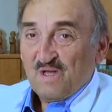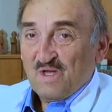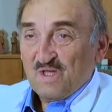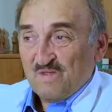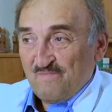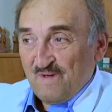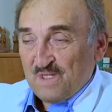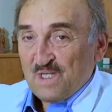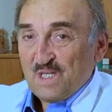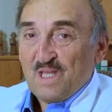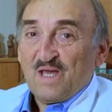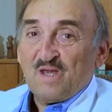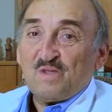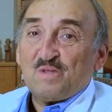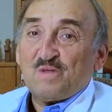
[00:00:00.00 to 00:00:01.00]

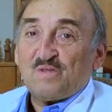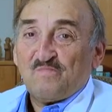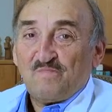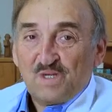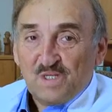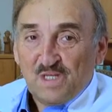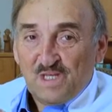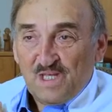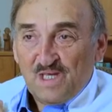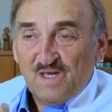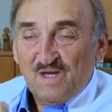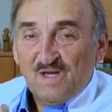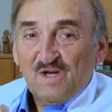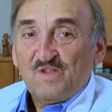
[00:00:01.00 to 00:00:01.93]
specialized on especially